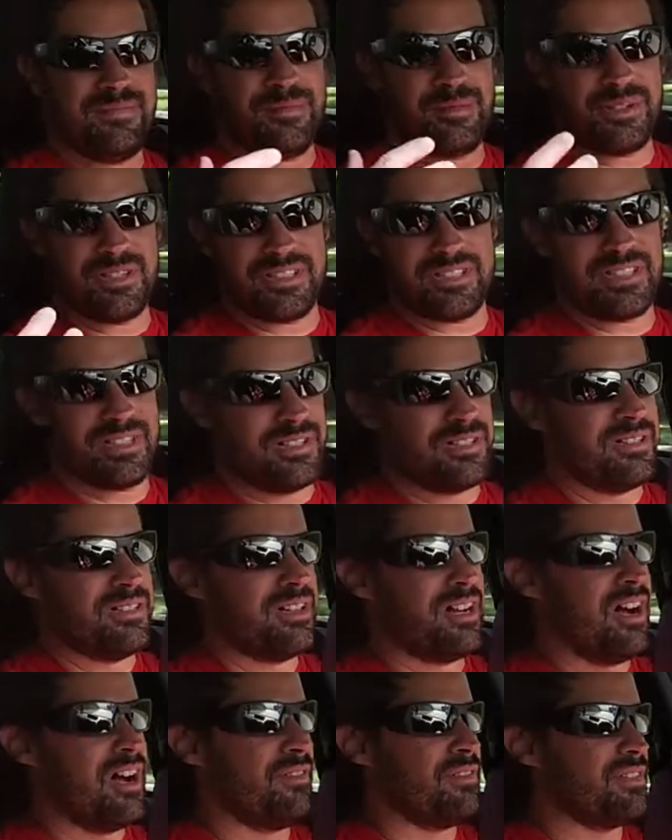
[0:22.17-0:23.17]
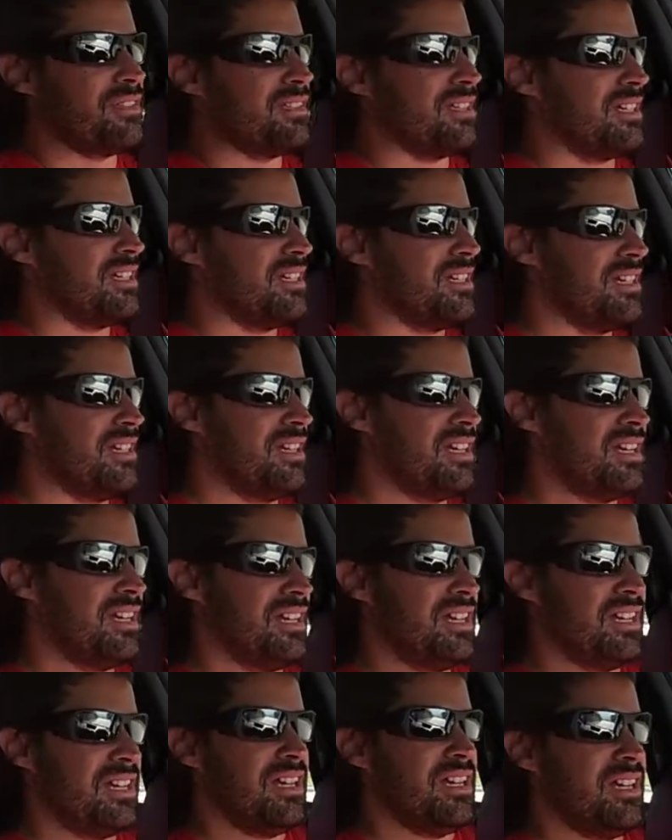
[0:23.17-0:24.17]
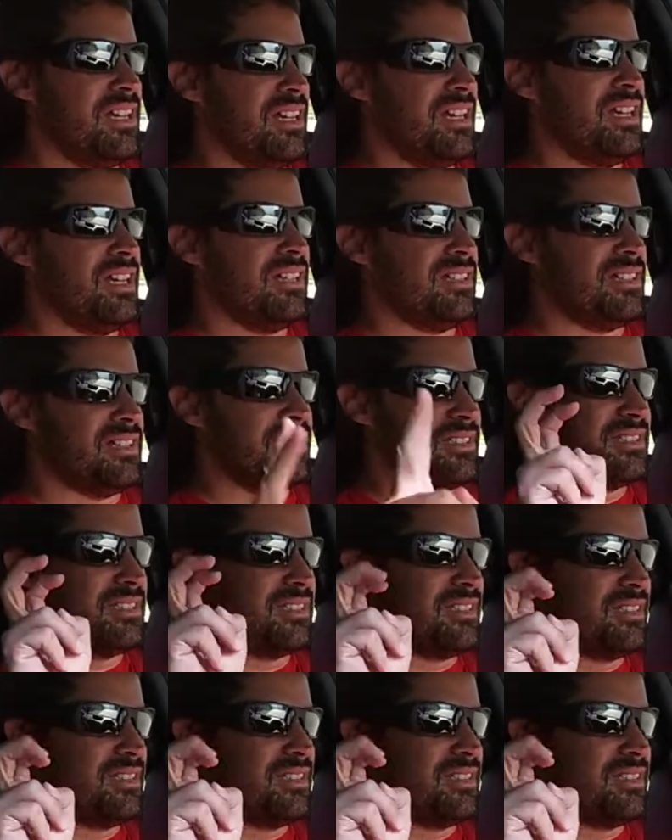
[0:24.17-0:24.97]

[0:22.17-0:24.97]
We're still obviously in this